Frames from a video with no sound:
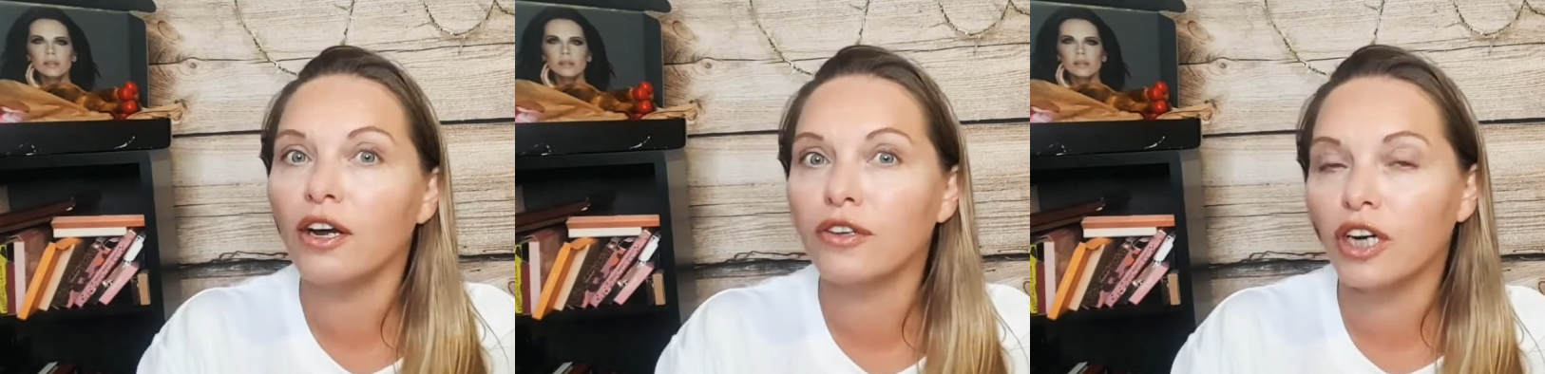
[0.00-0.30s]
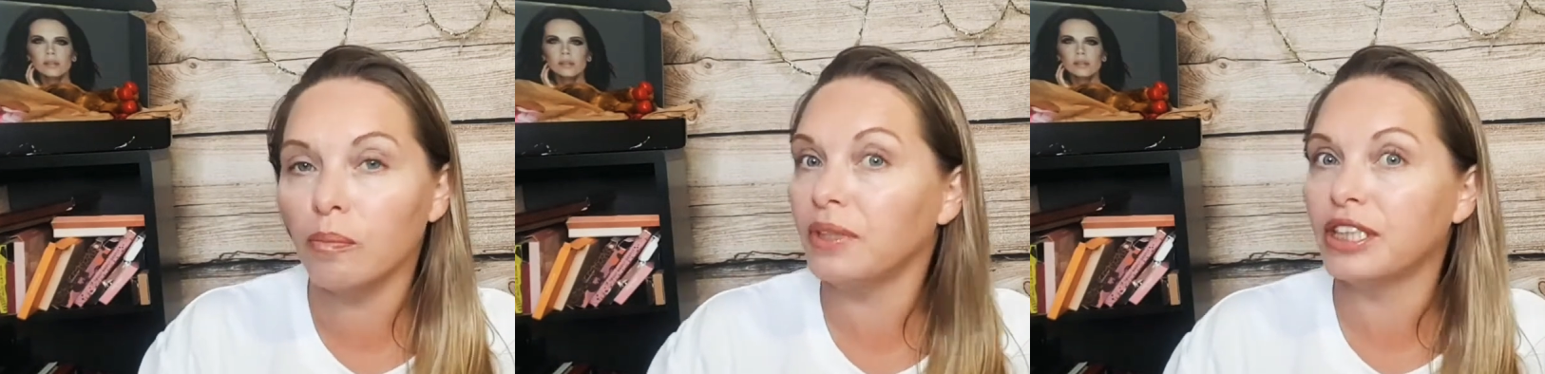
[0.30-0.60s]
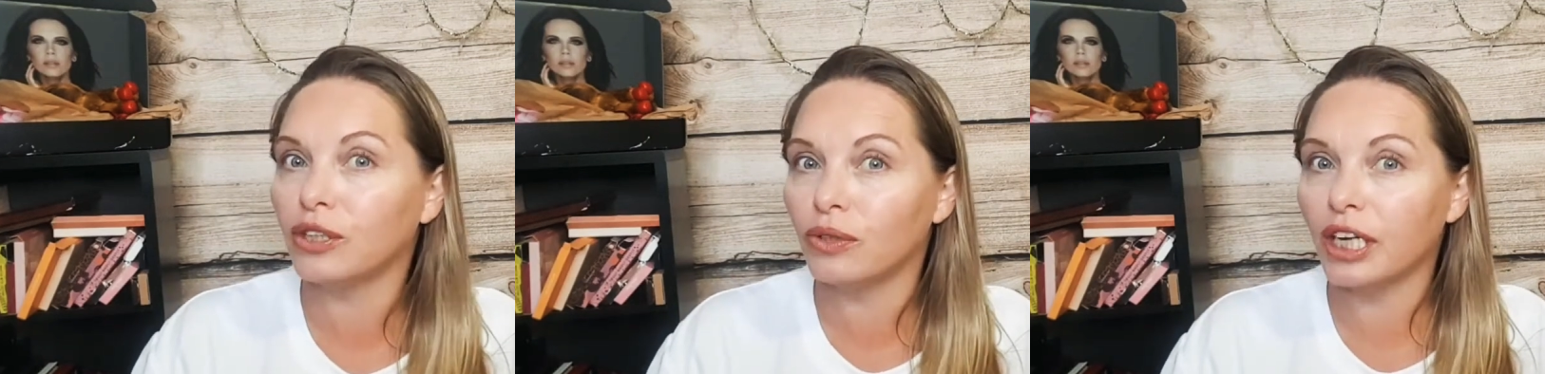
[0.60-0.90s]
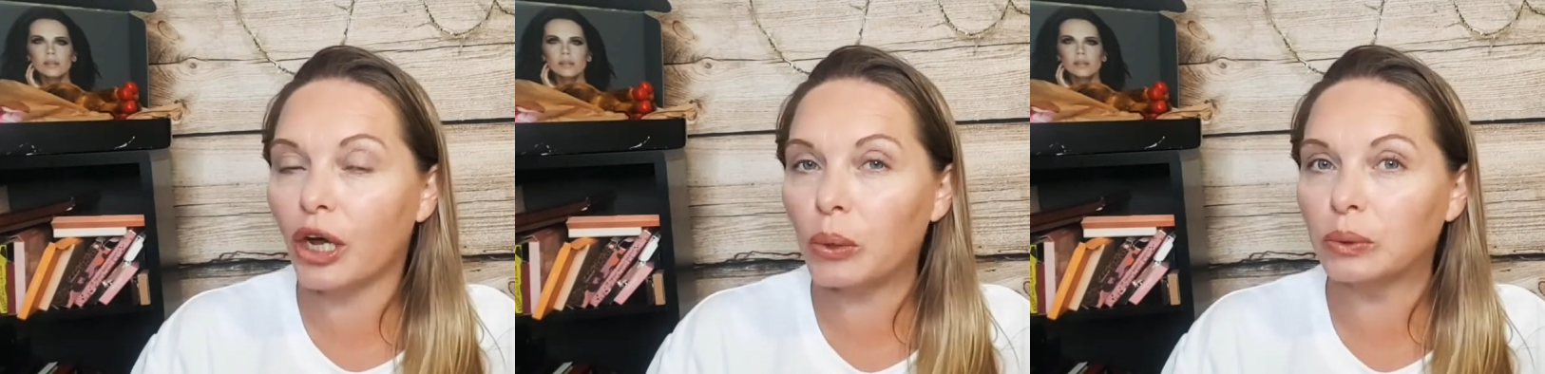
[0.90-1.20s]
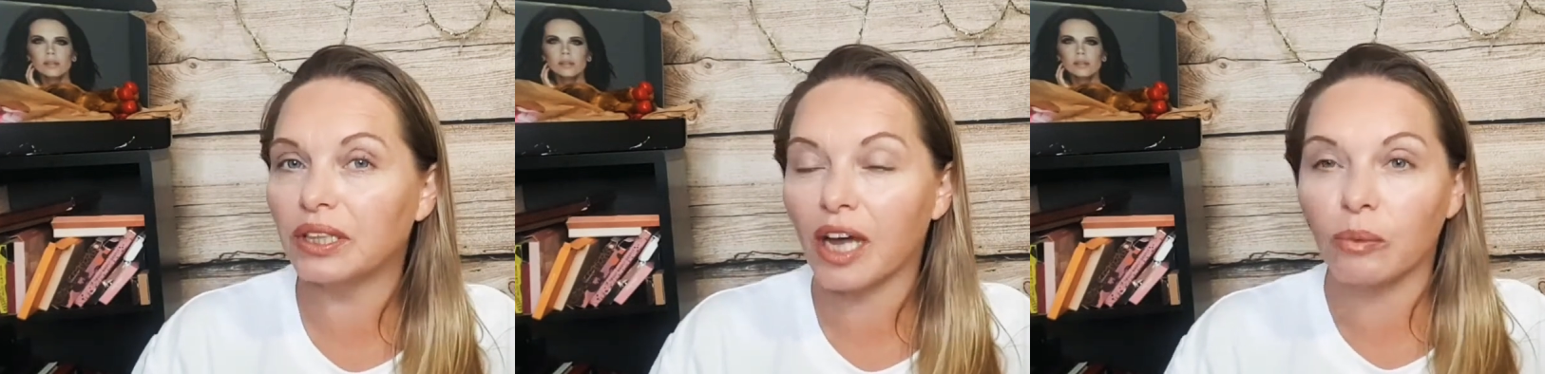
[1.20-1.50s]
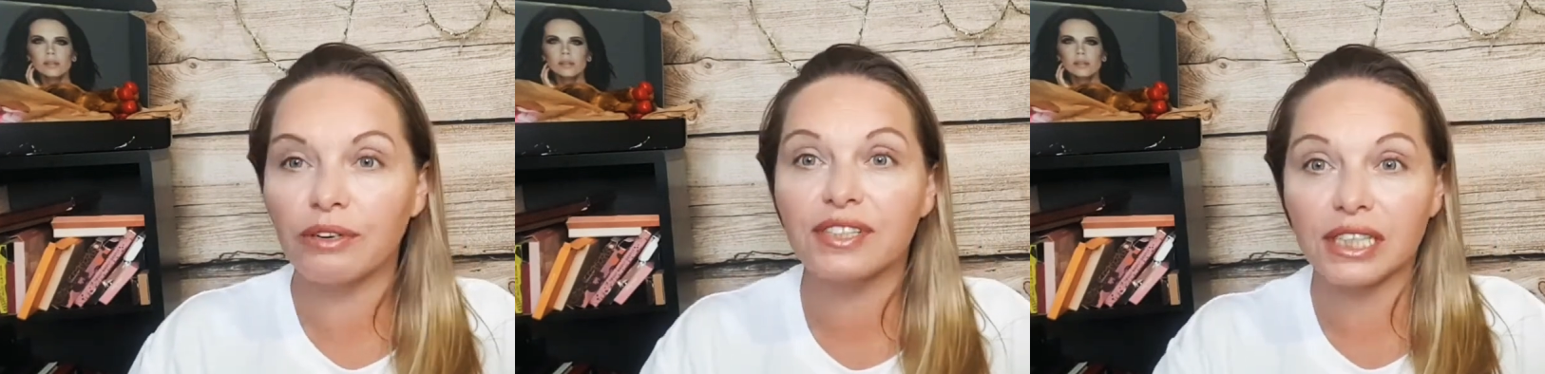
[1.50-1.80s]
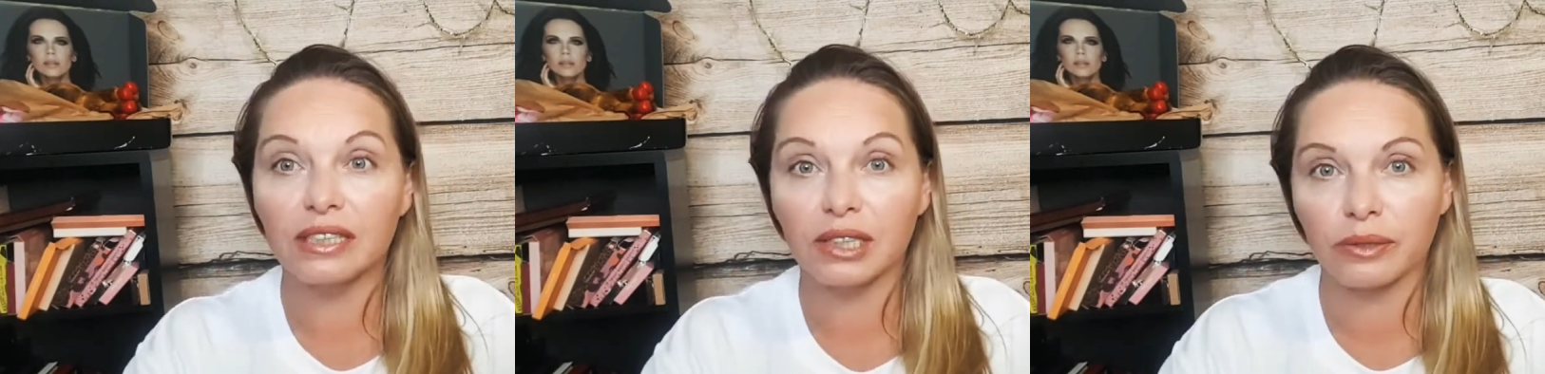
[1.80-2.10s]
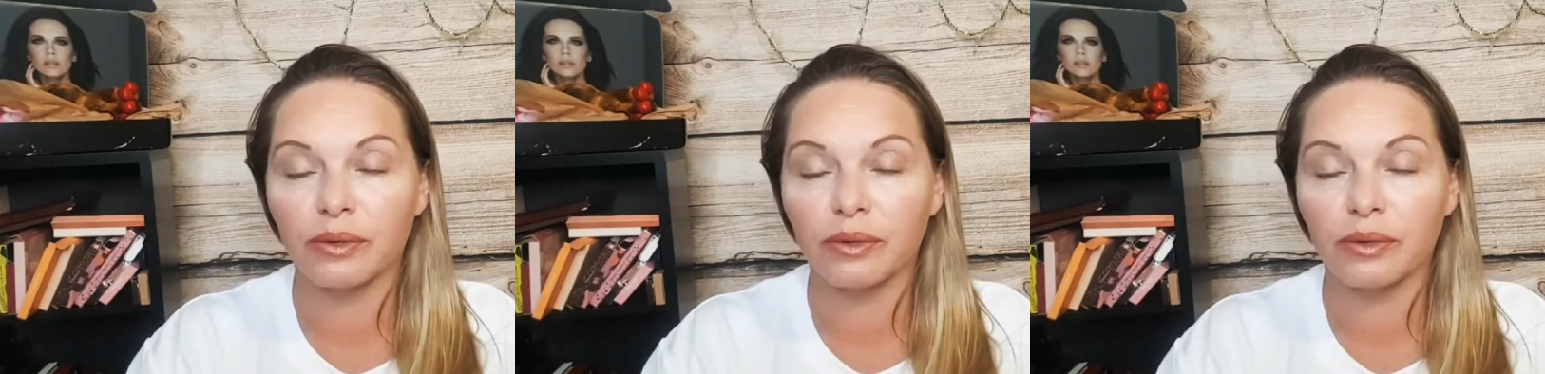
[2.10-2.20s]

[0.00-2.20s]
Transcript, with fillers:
Speaker 1: other companies do they own that we've seen as